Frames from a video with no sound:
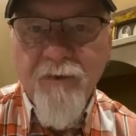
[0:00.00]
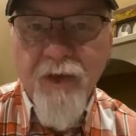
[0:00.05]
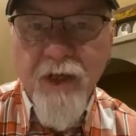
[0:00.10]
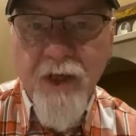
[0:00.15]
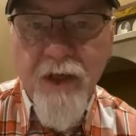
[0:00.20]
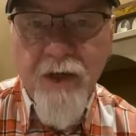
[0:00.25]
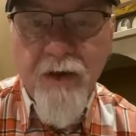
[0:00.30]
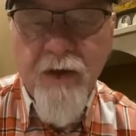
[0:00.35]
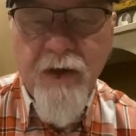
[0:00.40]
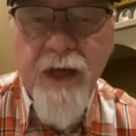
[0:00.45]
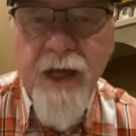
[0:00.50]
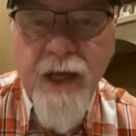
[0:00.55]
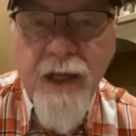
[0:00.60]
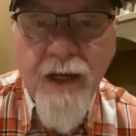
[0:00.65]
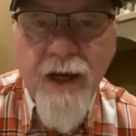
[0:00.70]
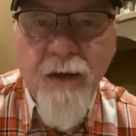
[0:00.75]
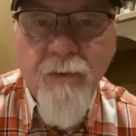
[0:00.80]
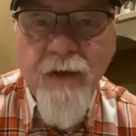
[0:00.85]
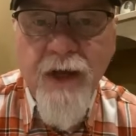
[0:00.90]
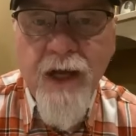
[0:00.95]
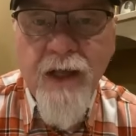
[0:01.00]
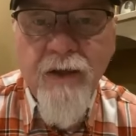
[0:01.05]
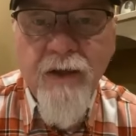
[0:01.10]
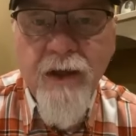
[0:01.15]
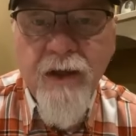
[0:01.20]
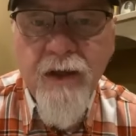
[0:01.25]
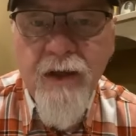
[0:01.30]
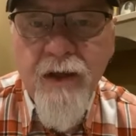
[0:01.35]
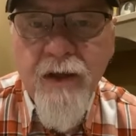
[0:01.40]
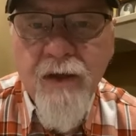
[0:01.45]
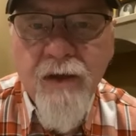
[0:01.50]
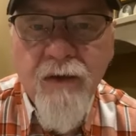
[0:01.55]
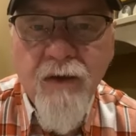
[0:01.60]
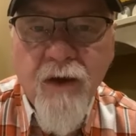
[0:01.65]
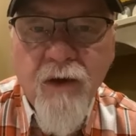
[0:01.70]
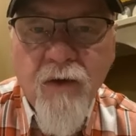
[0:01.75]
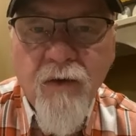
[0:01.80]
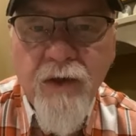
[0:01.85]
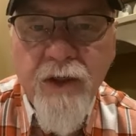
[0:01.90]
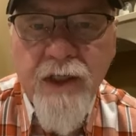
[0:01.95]
of the internet. I'm not the
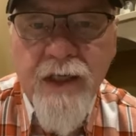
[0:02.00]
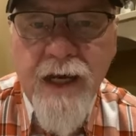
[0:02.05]
only